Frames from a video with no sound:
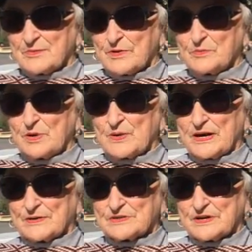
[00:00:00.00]
when we
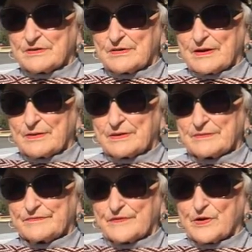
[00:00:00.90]
went out to uh,
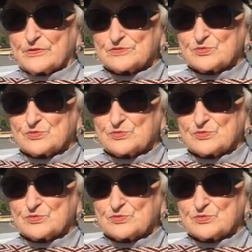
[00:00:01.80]
Farrell